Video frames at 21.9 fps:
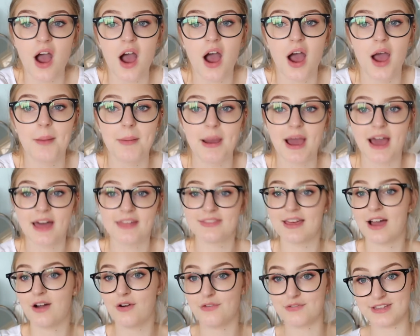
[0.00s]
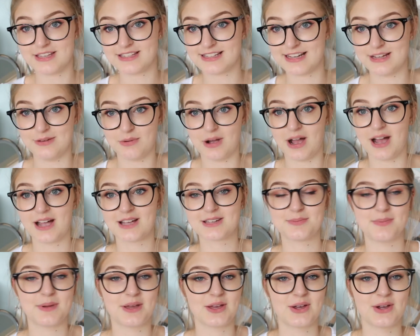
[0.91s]
and that obviously
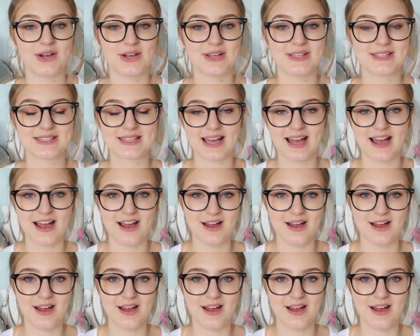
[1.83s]
worked because